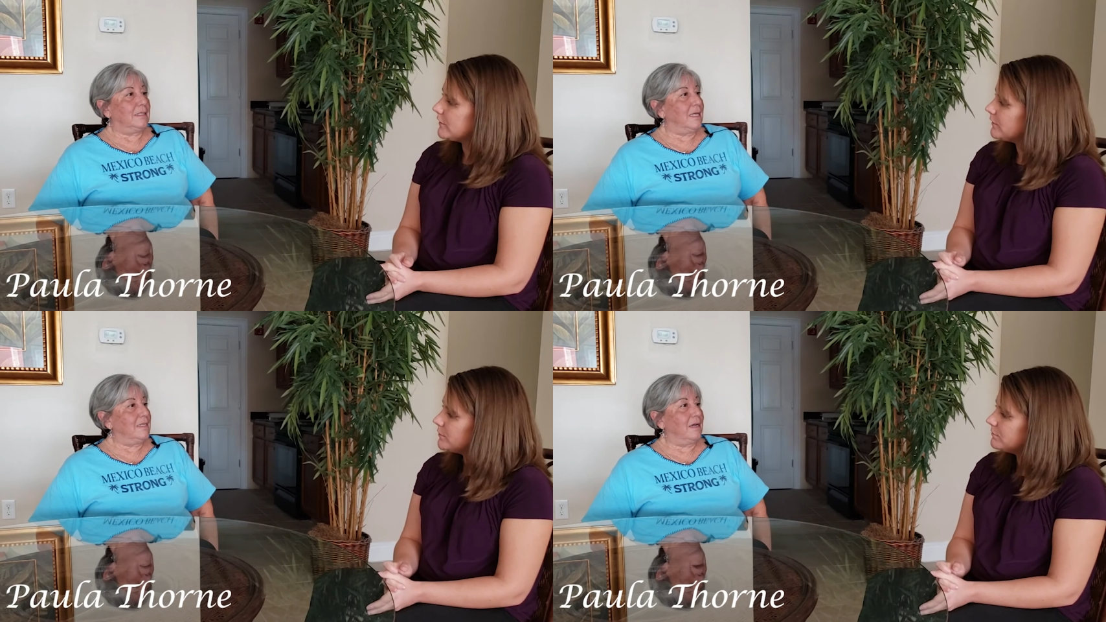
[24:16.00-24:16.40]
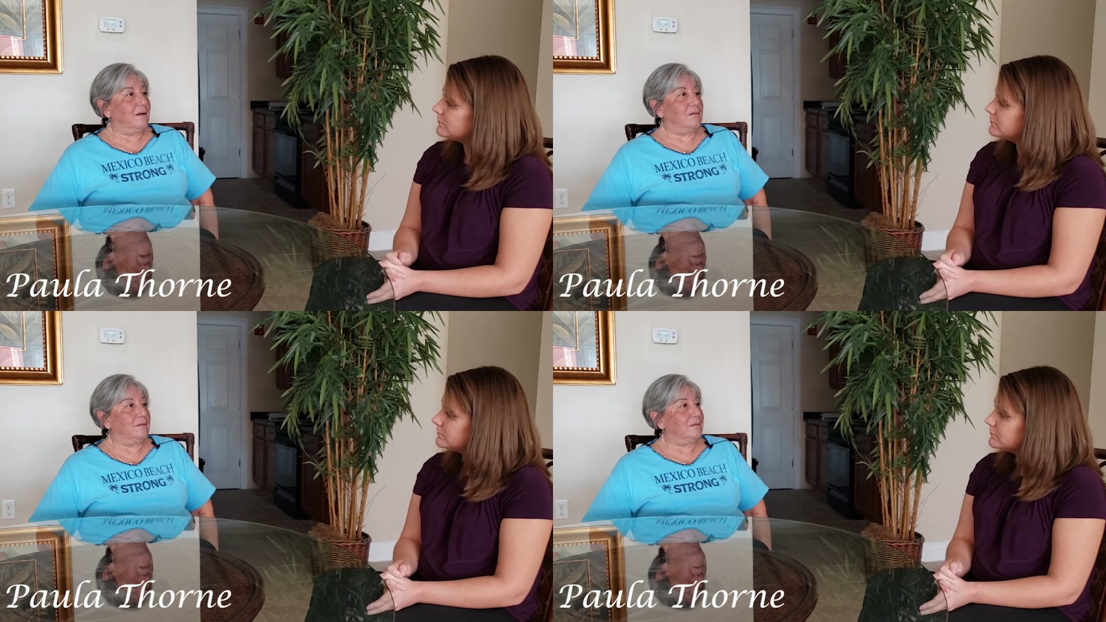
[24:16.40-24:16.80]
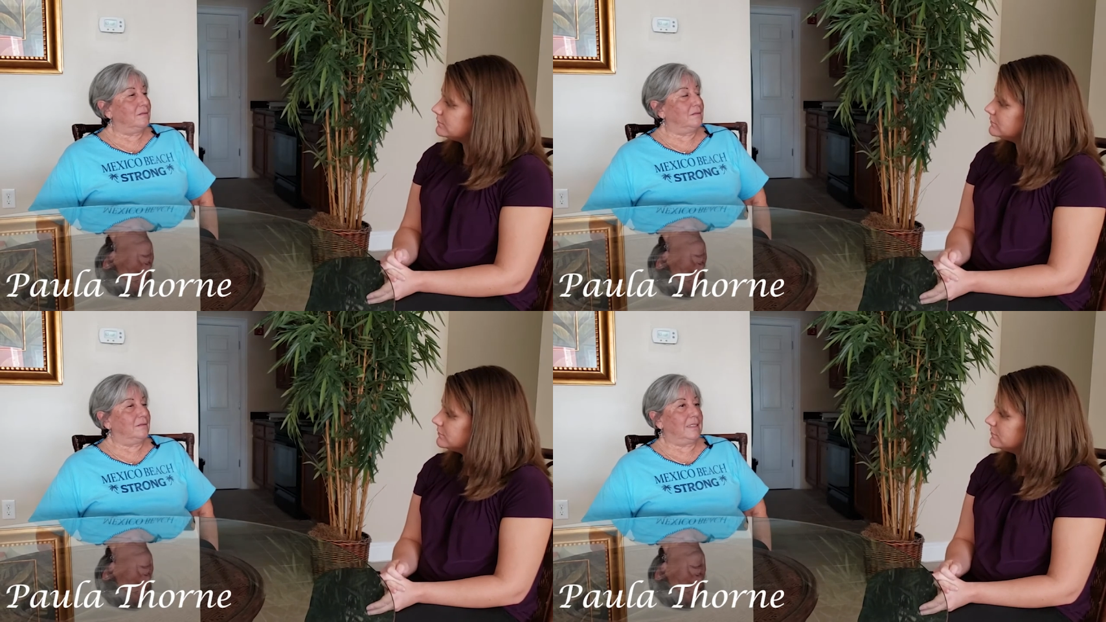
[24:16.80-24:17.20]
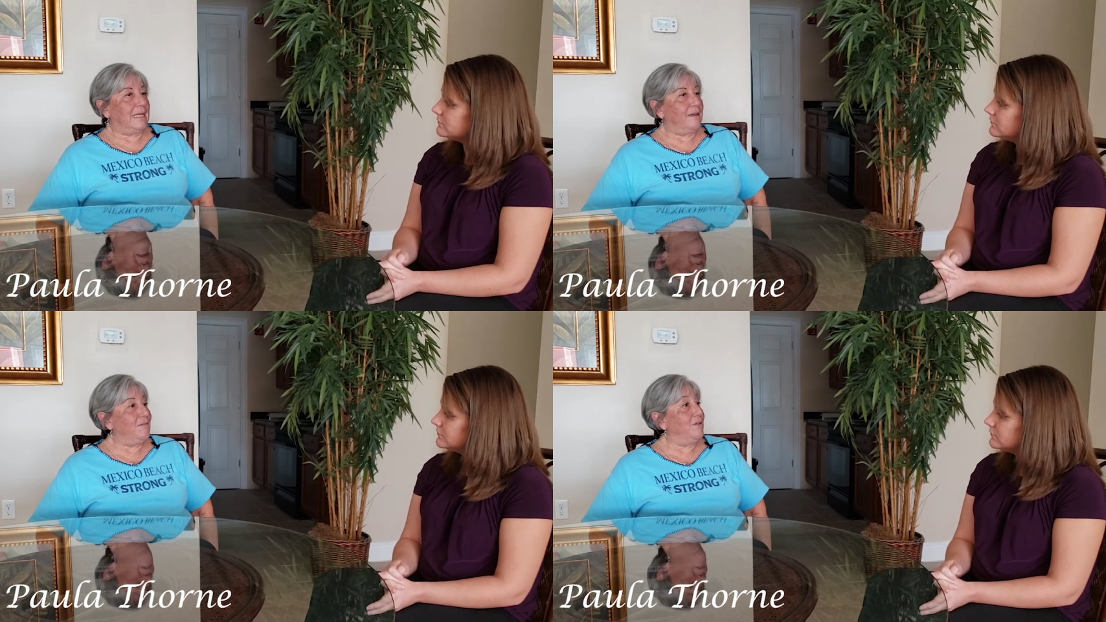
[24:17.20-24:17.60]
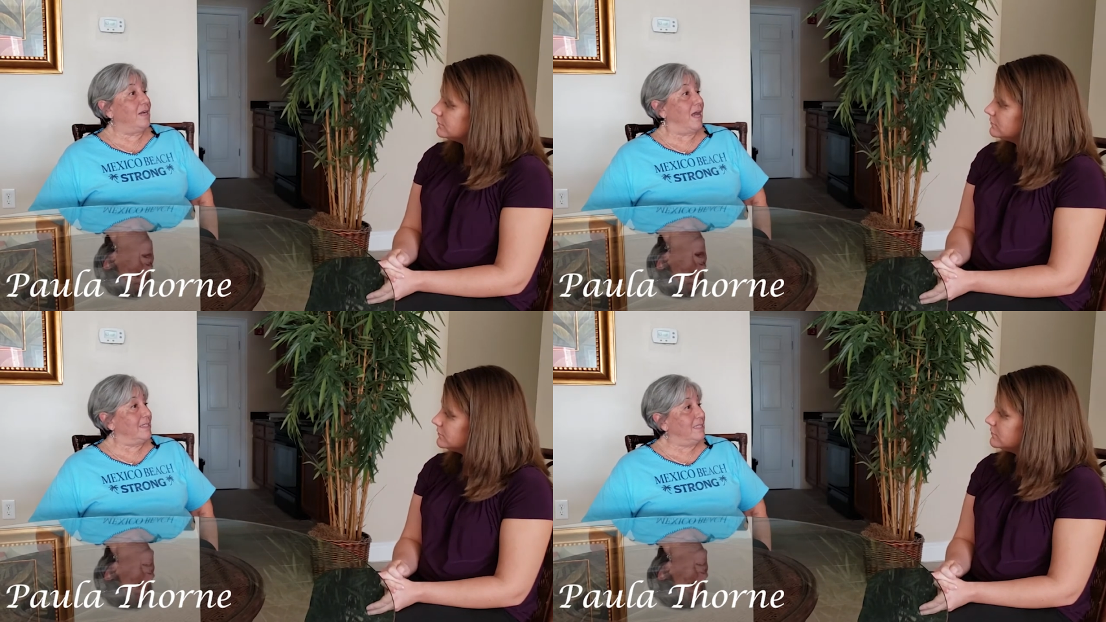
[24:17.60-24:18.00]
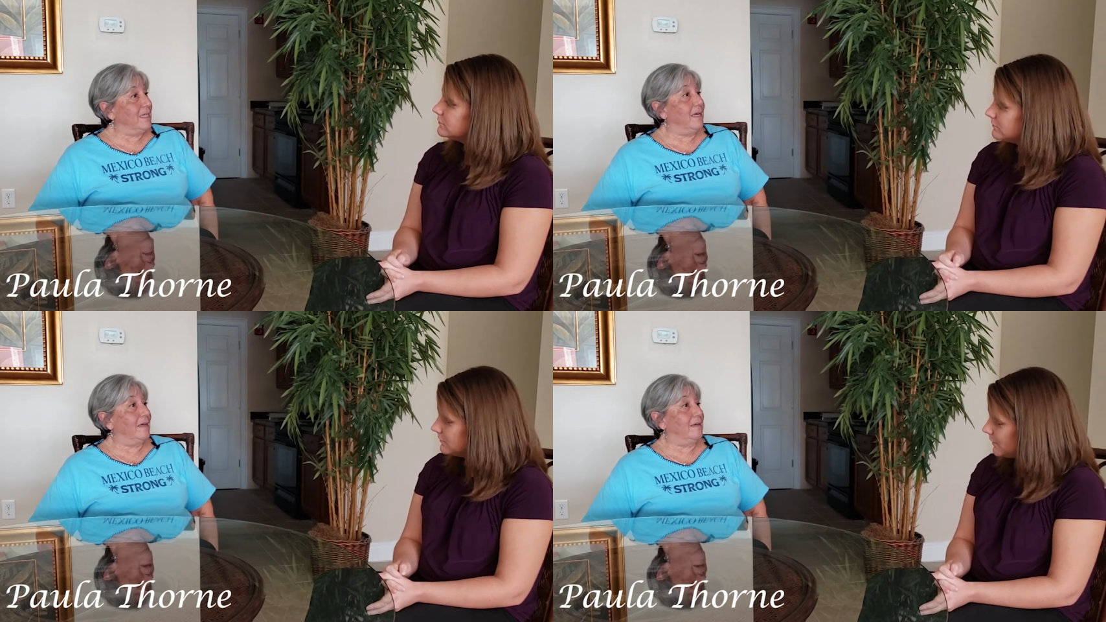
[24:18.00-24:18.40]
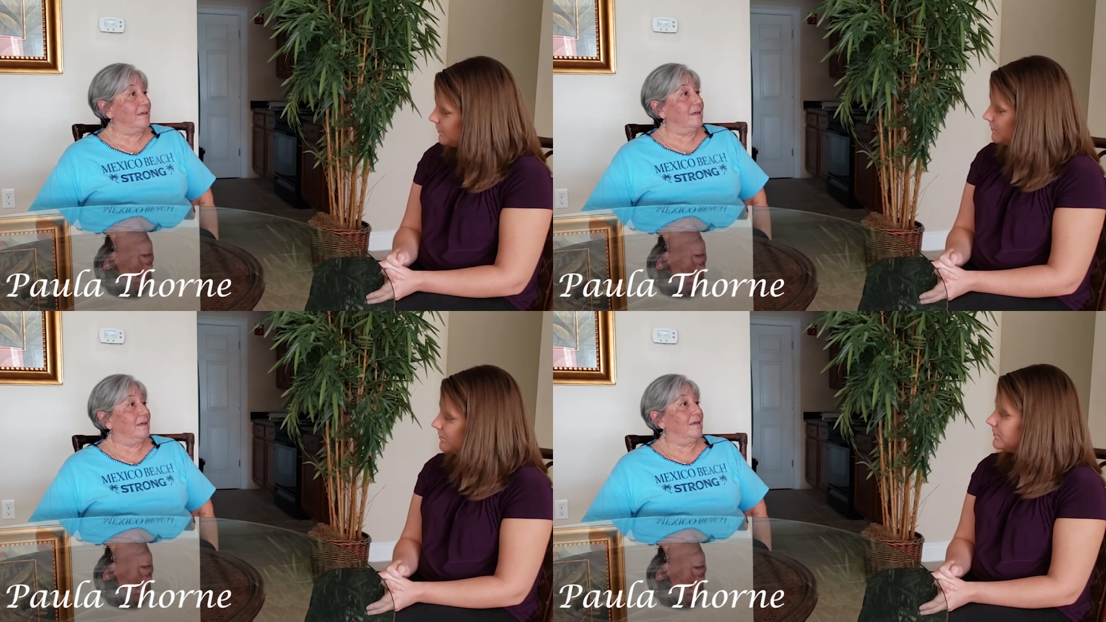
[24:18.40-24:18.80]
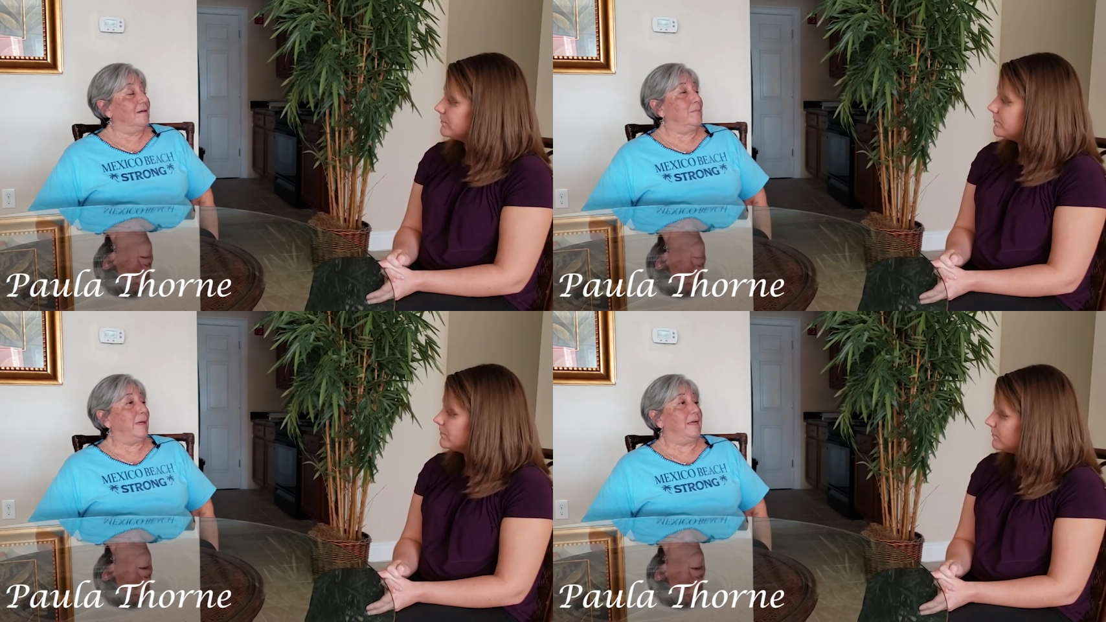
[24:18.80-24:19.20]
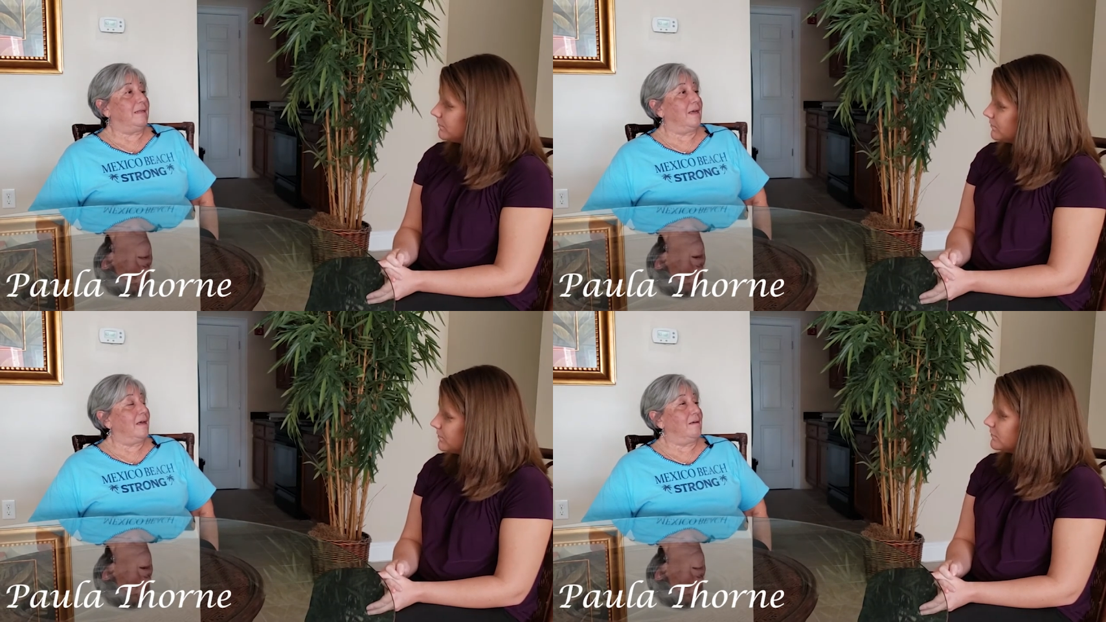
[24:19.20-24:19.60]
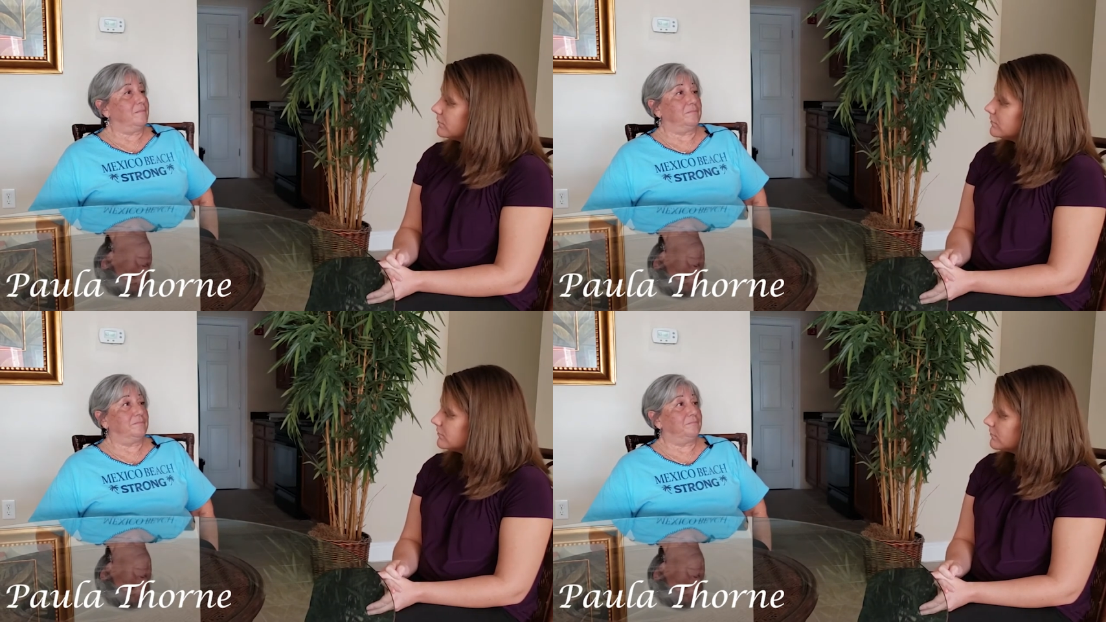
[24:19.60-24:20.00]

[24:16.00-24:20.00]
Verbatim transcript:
Speaker 1: They don't. They give you an idea, but um,